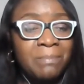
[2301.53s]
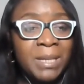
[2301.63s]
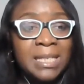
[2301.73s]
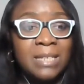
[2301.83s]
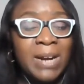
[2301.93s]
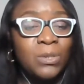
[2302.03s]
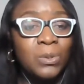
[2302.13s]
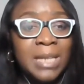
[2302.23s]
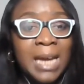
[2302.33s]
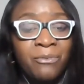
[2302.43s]
person is trying
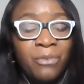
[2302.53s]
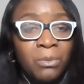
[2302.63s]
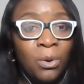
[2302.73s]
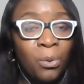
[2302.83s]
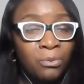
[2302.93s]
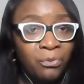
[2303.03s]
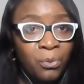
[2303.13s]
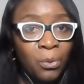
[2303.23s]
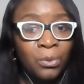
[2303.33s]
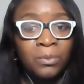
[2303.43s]
to dial from your own
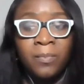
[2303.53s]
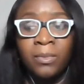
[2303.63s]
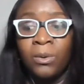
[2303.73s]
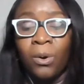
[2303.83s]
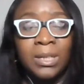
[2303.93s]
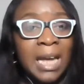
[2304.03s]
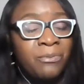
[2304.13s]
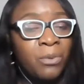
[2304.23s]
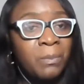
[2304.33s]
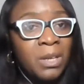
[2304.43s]
phone or
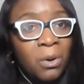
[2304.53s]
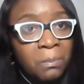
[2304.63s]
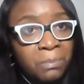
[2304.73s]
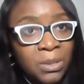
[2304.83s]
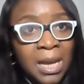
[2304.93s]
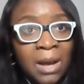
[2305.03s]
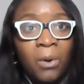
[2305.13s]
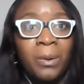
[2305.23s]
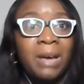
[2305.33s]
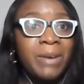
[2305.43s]
dial from a computer
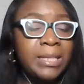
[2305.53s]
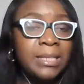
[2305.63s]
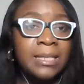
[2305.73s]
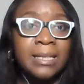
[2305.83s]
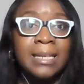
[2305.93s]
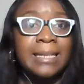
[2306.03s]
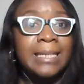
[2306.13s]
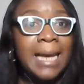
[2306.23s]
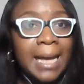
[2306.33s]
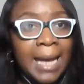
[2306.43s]
or wherever it is,
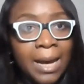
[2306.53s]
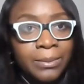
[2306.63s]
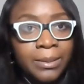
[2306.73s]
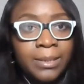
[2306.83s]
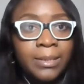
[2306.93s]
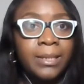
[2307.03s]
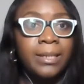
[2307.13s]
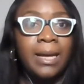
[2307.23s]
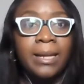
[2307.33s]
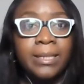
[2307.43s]
the account,
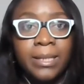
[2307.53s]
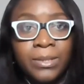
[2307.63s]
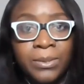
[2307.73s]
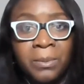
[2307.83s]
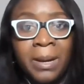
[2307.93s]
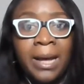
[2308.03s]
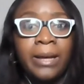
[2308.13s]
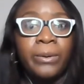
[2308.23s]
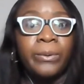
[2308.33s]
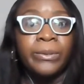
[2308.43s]
how do they say to Yoruba,
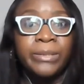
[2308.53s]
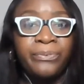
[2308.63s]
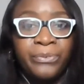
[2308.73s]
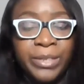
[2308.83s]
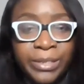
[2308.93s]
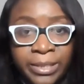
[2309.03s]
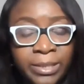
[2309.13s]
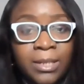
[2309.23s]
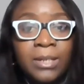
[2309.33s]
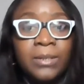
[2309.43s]
OT
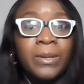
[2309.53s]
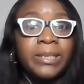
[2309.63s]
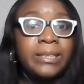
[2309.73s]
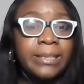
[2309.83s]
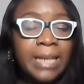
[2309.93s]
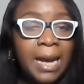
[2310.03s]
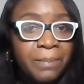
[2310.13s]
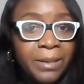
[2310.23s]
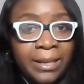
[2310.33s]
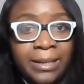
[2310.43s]
freeze, nothing is
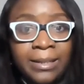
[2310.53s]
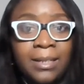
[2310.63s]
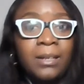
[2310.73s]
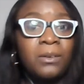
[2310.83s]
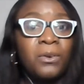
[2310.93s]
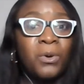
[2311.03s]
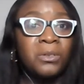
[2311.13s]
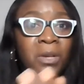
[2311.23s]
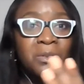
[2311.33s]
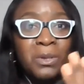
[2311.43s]
happening. No,
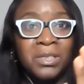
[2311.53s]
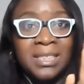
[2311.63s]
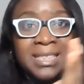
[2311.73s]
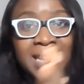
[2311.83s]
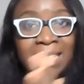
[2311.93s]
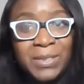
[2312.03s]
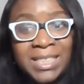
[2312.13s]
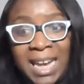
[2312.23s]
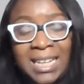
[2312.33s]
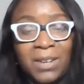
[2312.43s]
nothing is entering
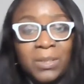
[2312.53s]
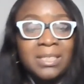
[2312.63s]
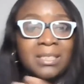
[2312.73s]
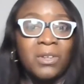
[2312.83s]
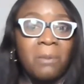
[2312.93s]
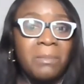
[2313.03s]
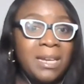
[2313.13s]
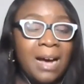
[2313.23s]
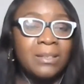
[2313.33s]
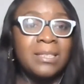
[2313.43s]
inside there, nothing is
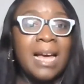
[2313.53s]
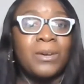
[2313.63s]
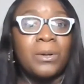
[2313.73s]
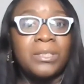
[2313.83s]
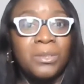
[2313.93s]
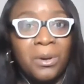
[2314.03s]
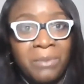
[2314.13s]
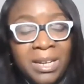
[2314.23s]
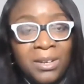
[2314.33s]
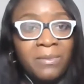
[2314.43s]
coming out. And until you're
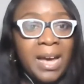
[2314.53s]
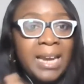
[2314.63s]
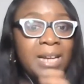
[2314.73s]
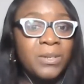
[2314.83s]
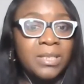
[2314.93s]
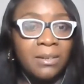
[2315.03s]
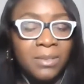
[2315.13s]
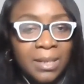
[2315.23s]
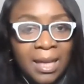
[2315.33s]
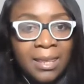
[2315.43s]
ready, you've gathered
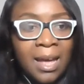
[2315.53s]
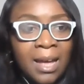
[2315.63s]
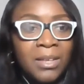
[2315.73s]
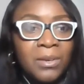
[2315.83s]
yourself together,